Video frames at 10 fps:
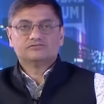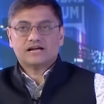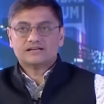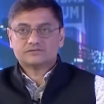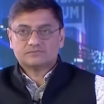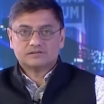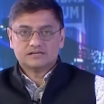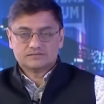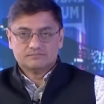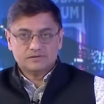
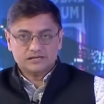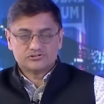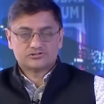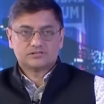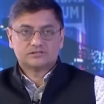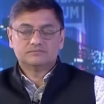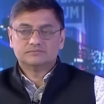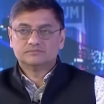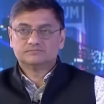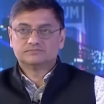as a major
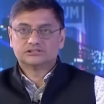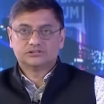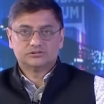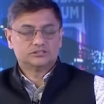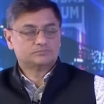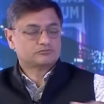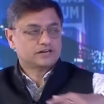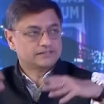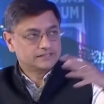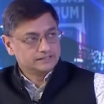security
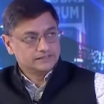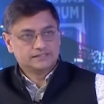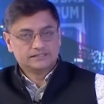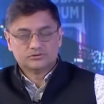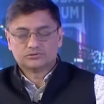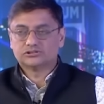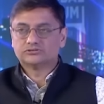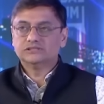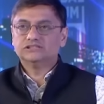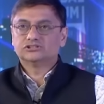provider in the Indian Ocean
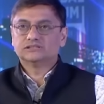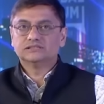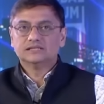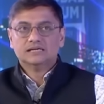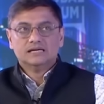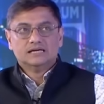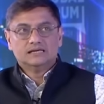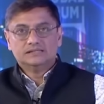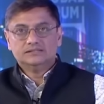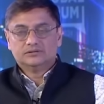region,
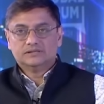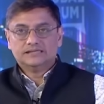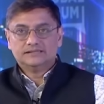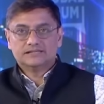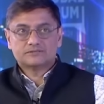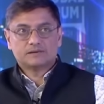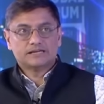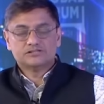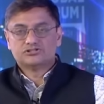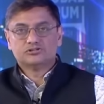India is
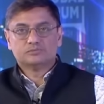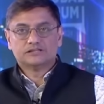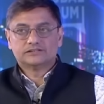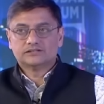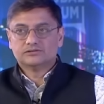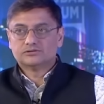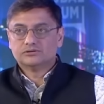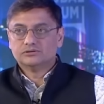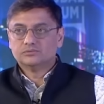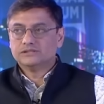playing a geopolitical
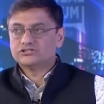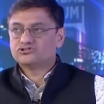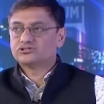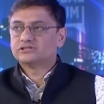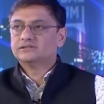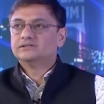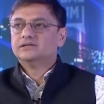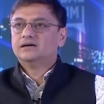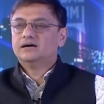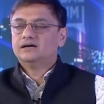role which
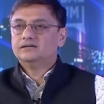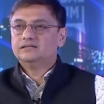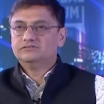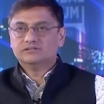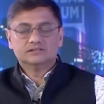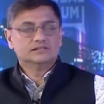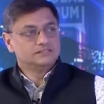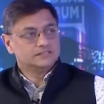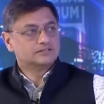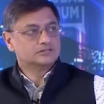even a
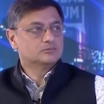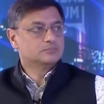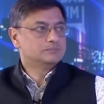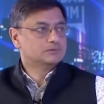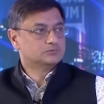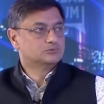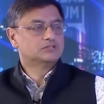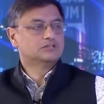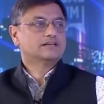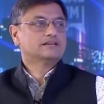year ago people
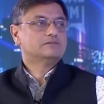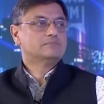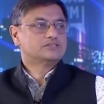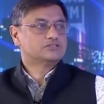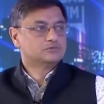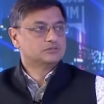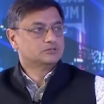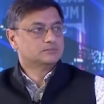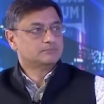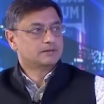would not have imagined we
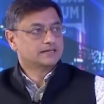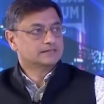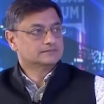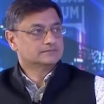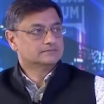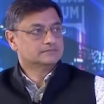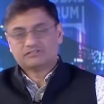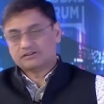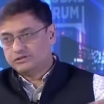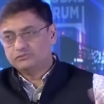would be playing. Mm-hmm. In
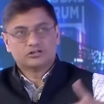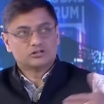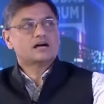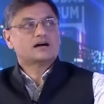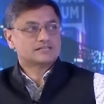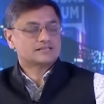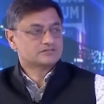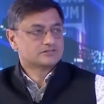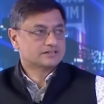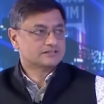fact, we would
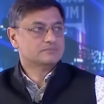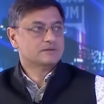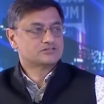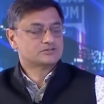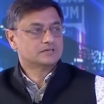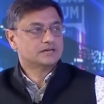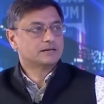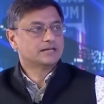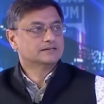ourselves not have imagined we are playing.